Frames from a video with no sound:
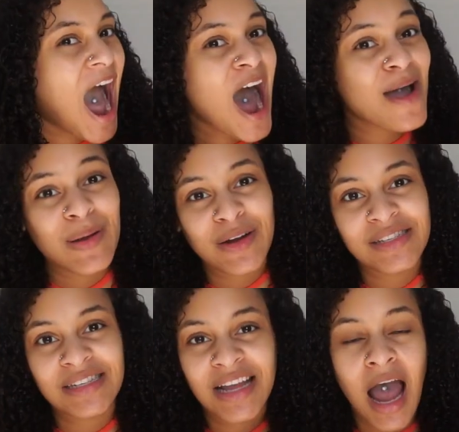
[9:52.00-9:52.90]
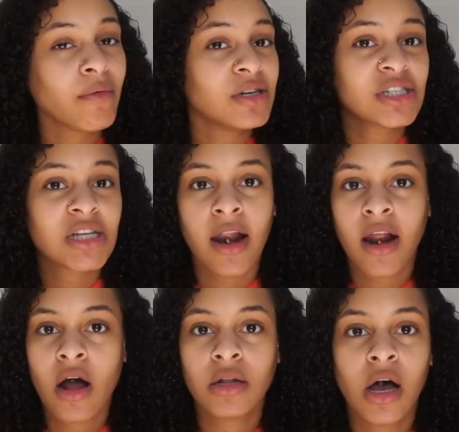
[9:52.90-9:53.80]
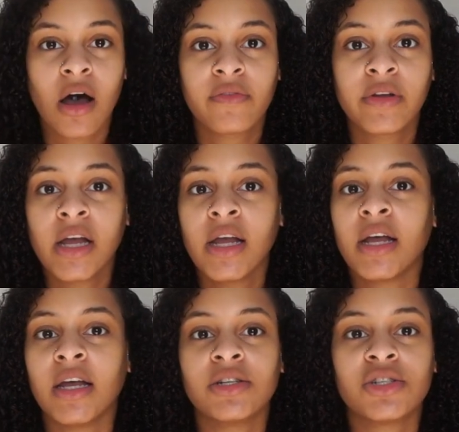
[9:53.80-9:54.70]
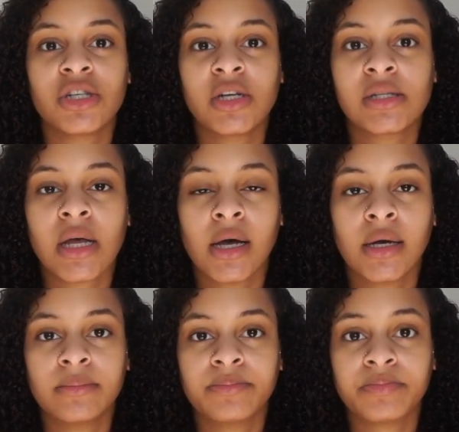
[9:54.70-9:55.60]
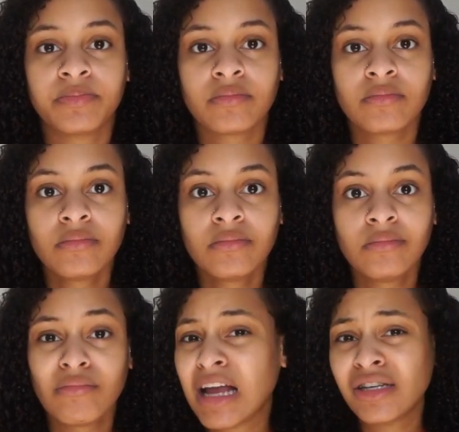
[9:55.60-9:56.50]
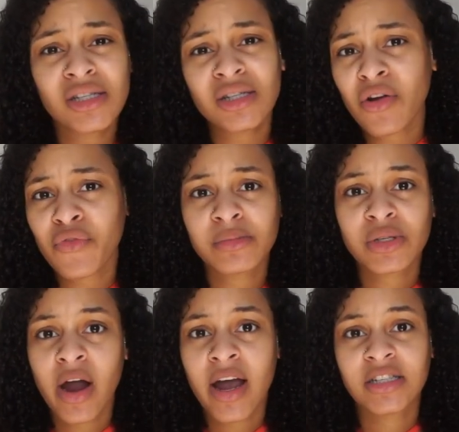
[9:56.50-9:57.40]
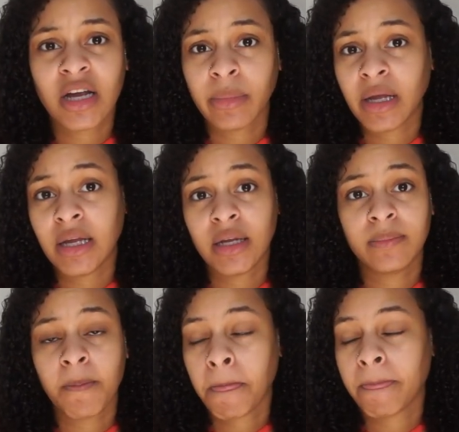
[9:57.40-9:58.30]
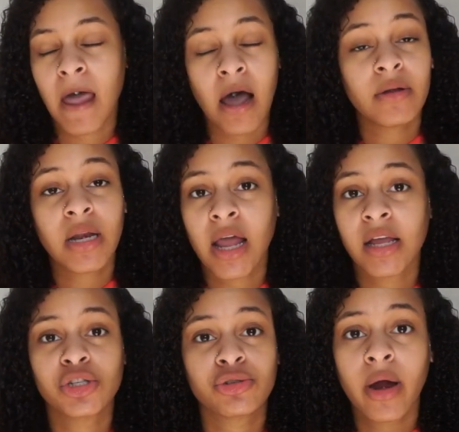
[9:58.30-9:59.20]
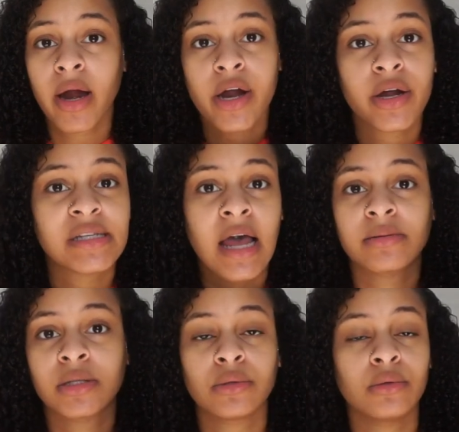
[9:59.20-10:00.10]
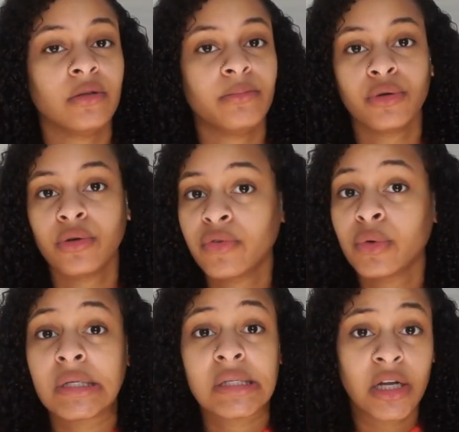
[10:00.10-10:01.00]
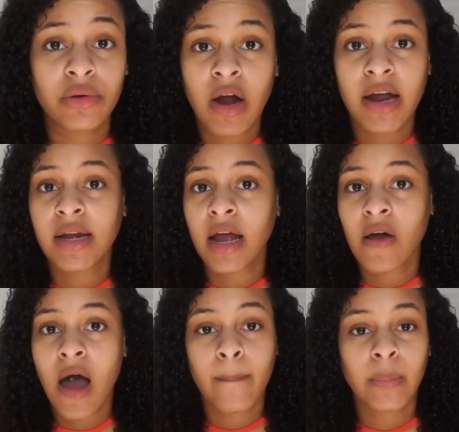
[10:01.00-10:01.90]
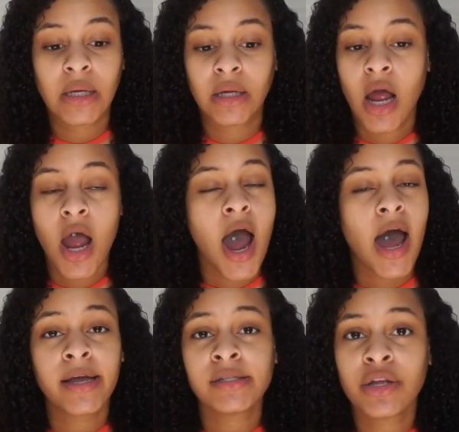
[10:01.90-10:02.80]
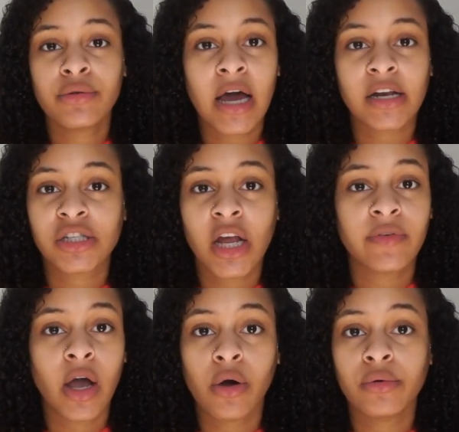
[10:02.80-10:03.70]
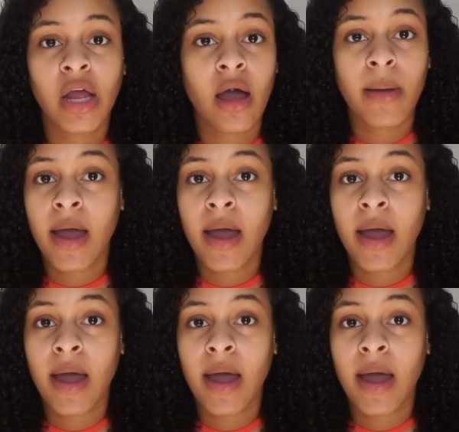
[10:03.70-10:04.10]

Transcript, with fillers: I personally I would just cut it all off and just um and just start from scratch. I mean, nowadays short hair is absolutely beautiful. It's in right now. I mean, I ain't saying you gotta shave your whole damn